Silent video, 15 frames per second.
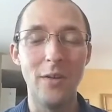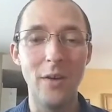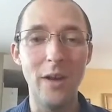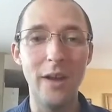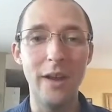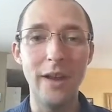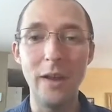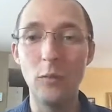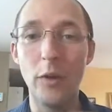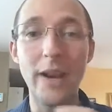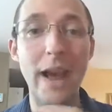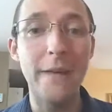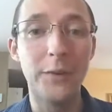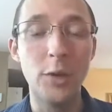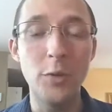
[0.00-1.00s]
Right
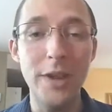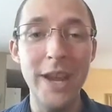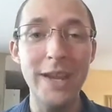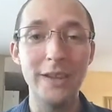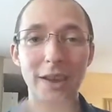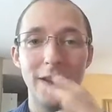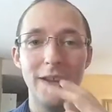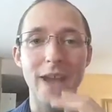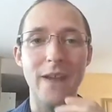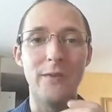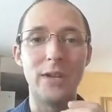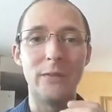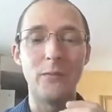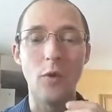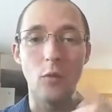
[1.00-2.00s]
after you eat, you have
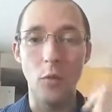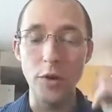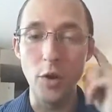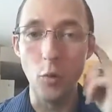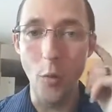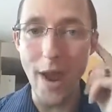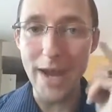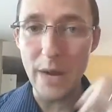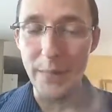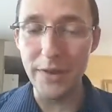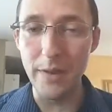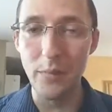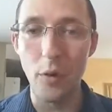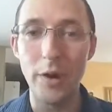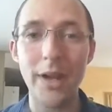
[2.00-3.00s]
your smoke. When you wake up in
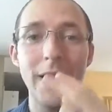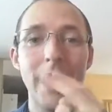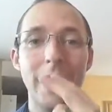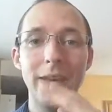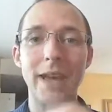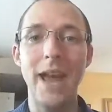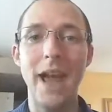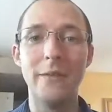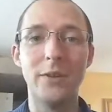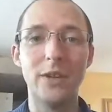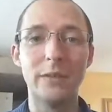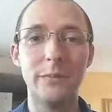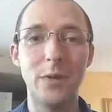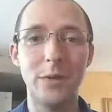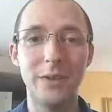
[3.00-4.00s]
the morning, you have your
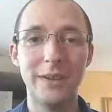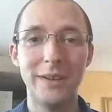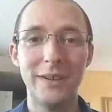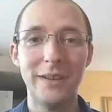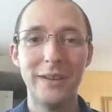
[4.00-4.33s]
smoke.